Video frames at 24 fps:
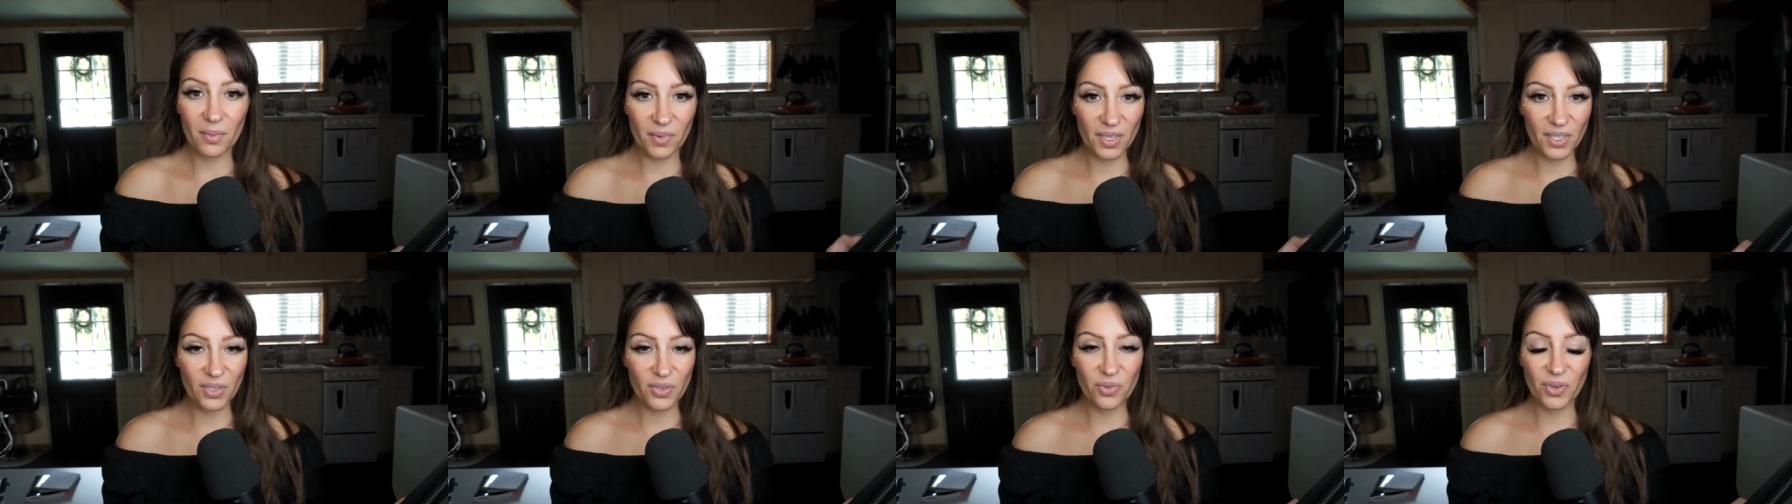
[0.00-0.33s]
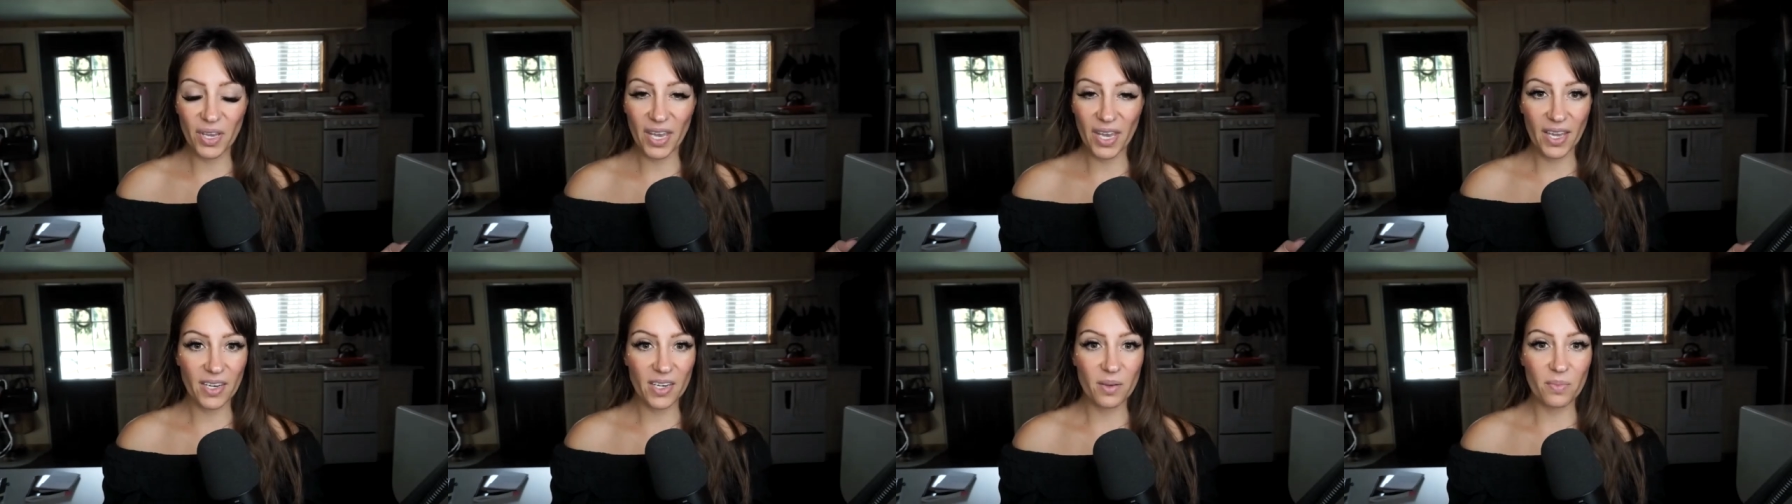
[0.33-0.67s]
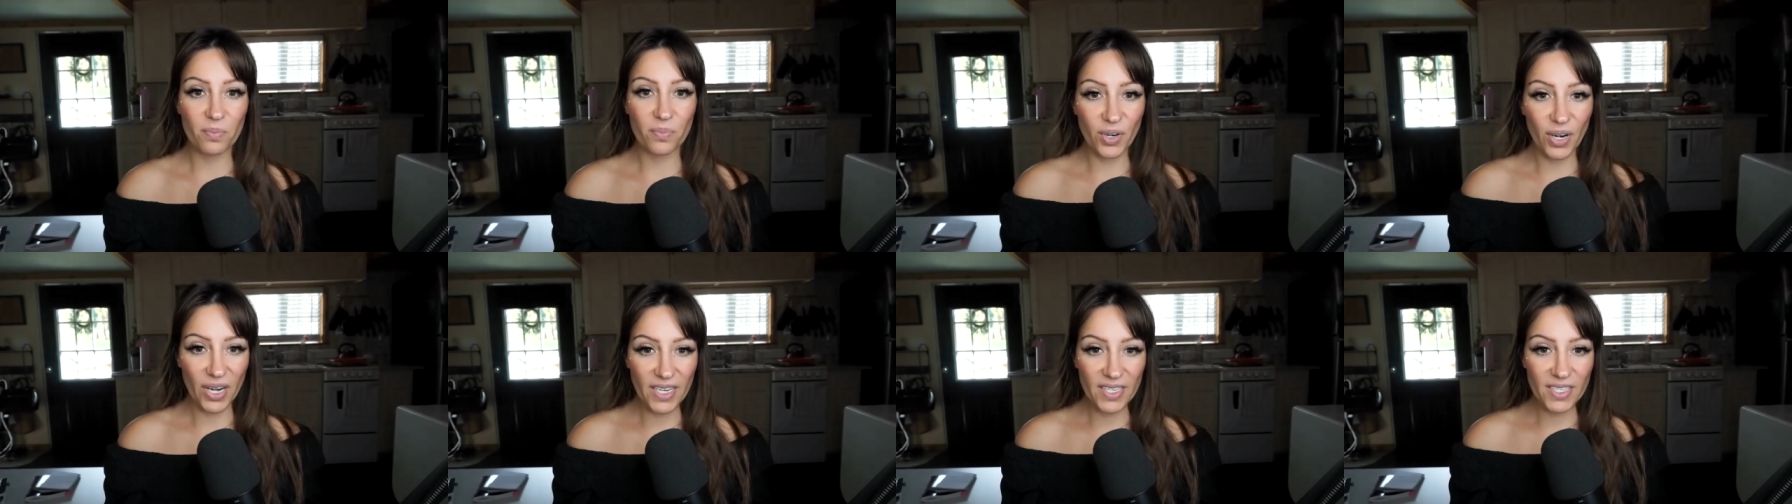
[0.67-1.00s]
You can't
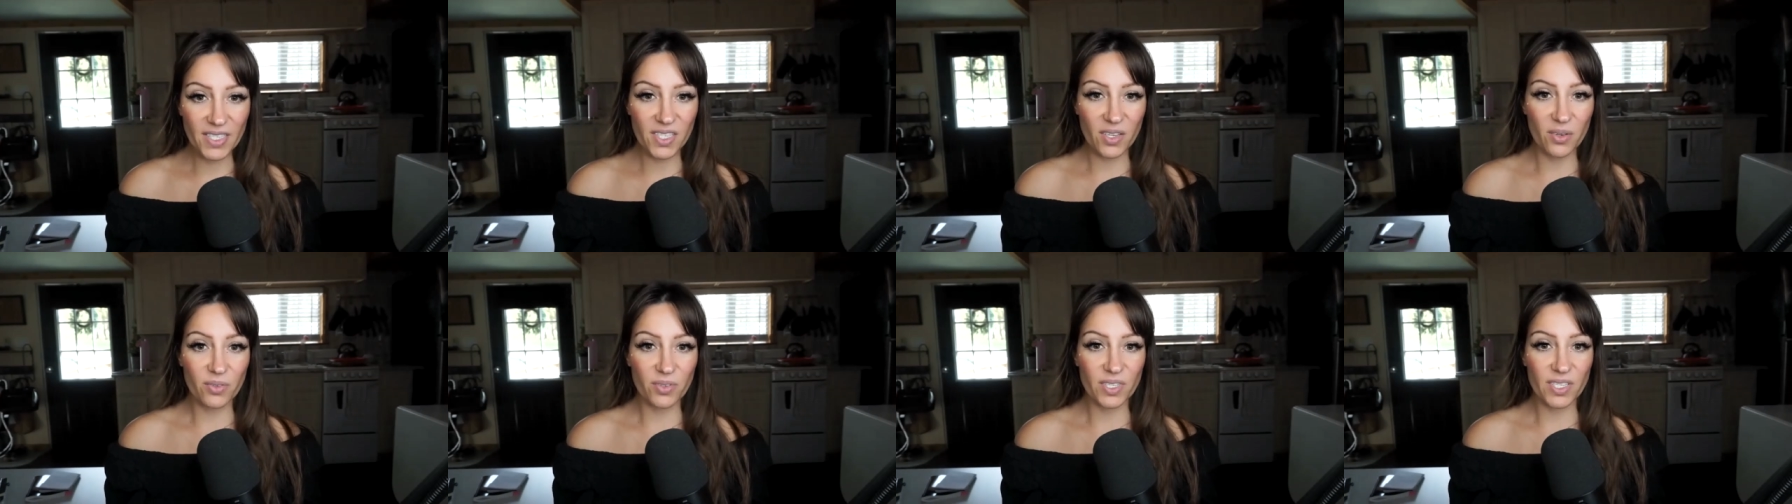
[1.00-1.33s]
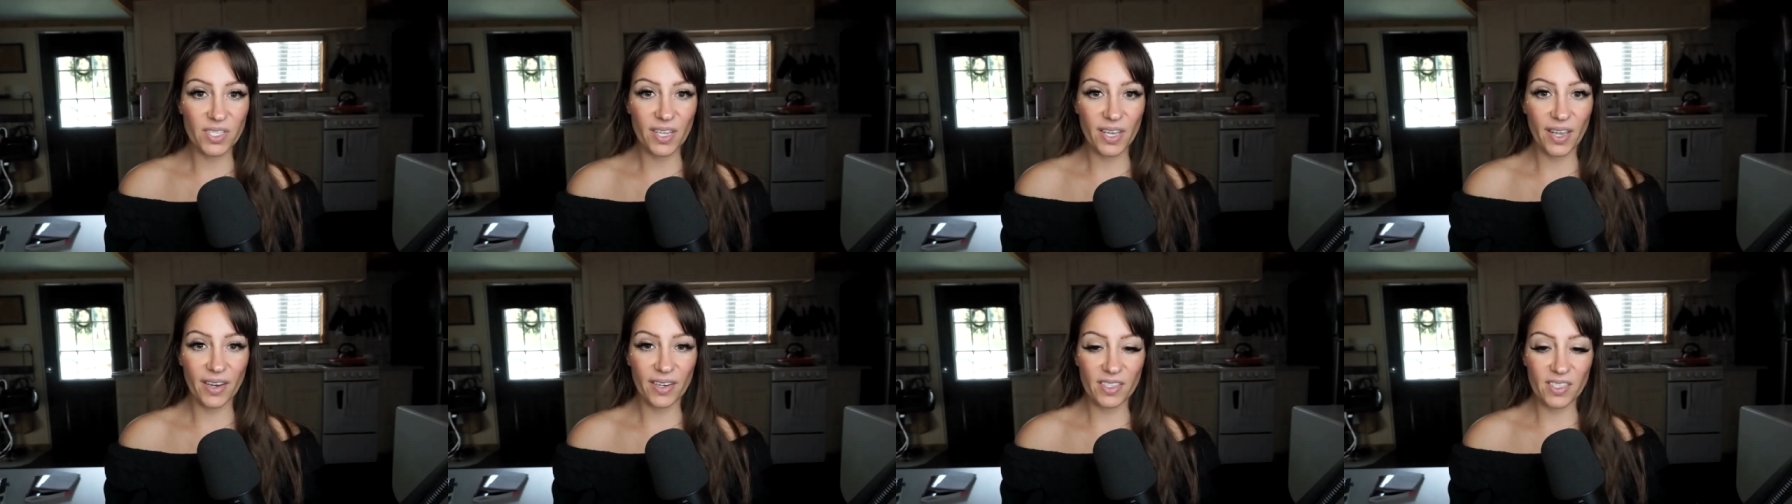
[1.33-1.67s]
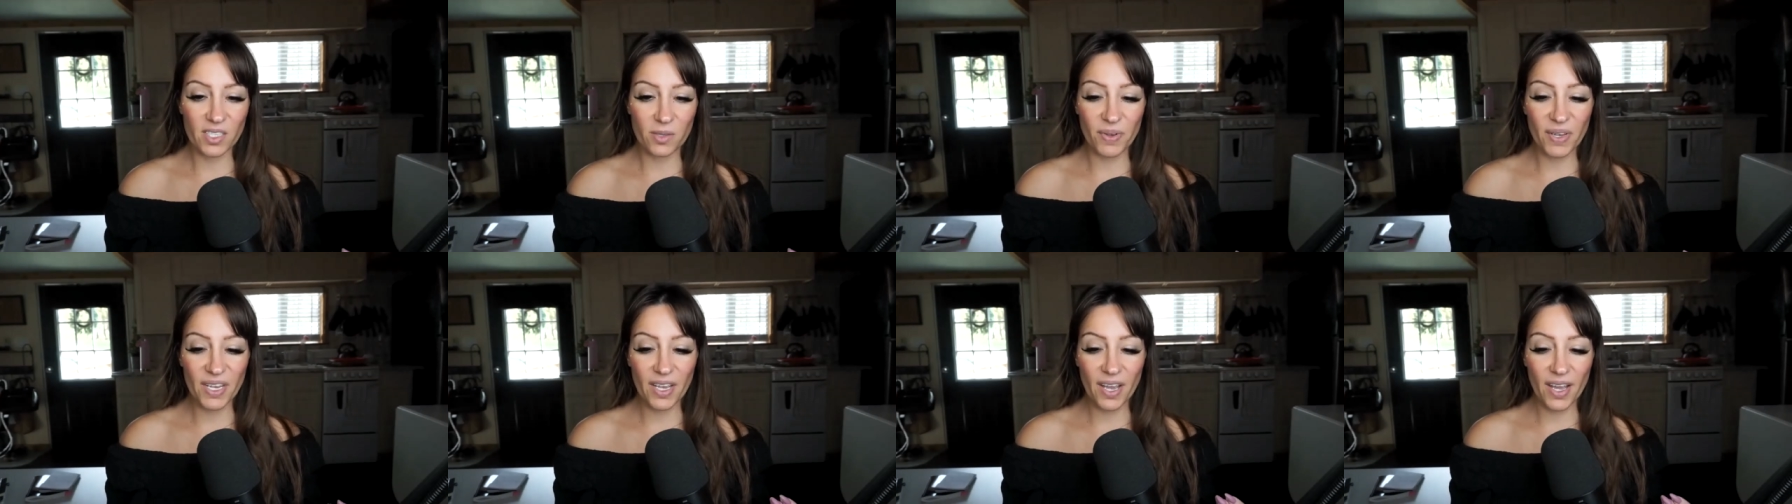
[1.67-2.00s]
embrace those
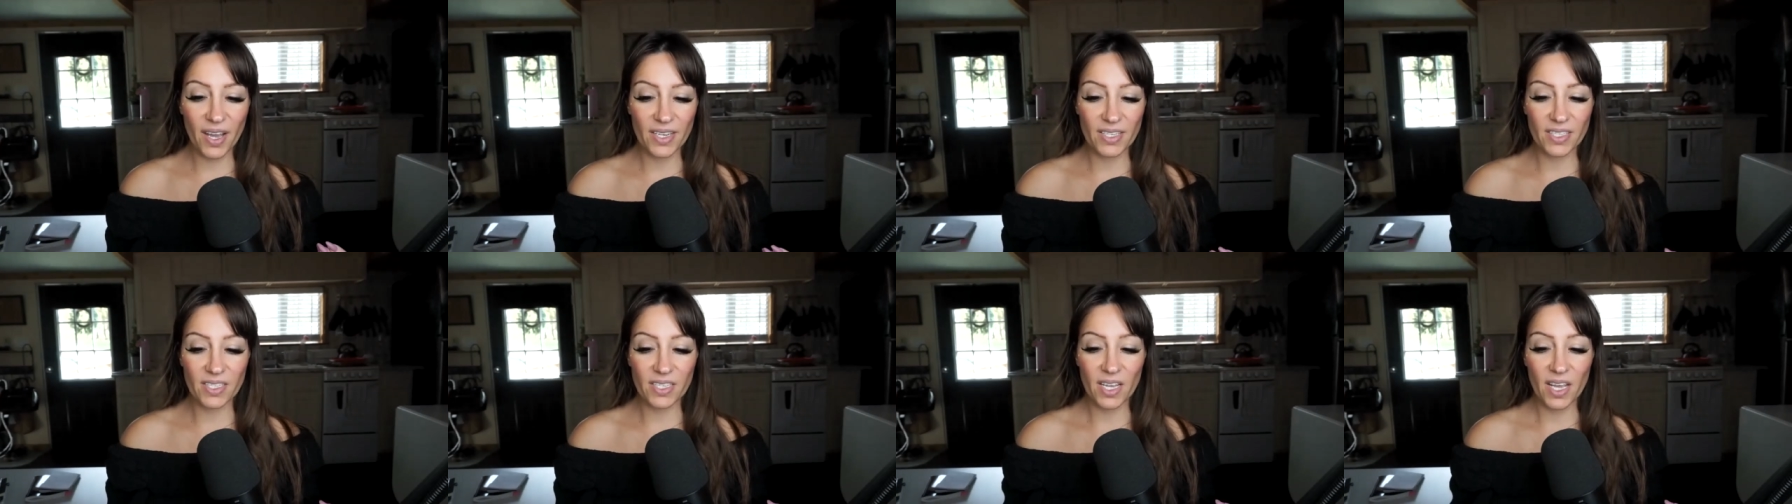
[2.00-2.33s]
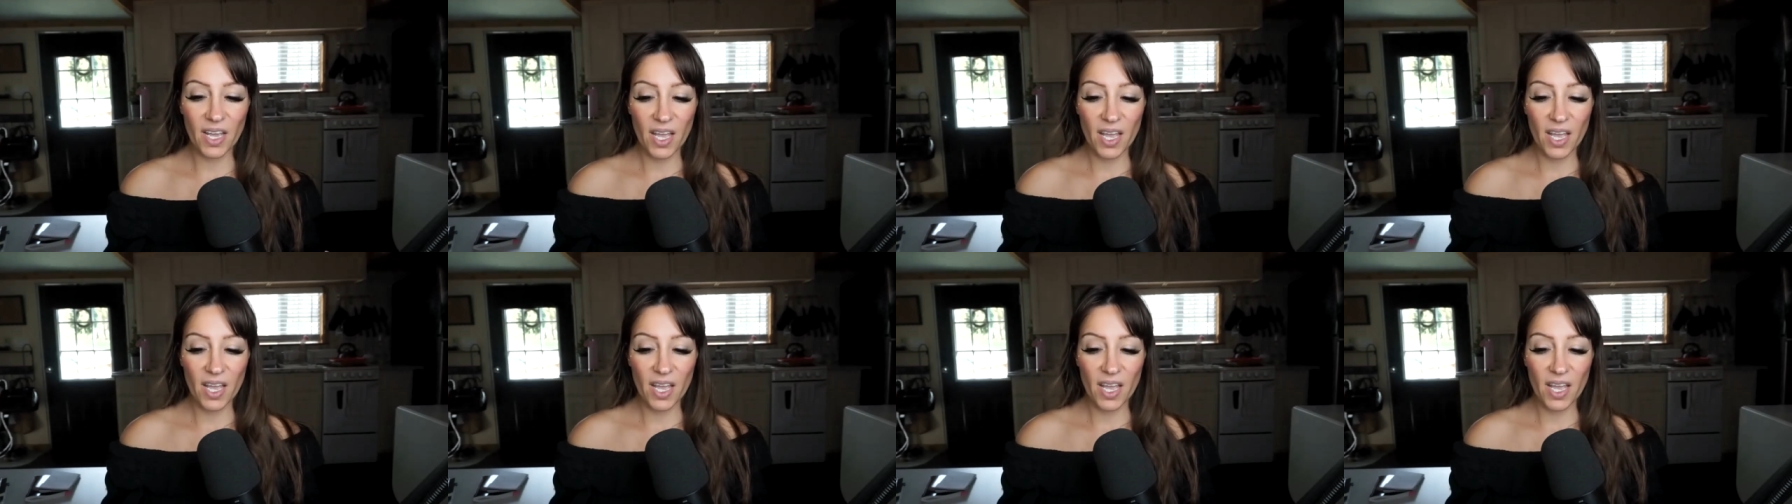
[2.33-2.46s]
things because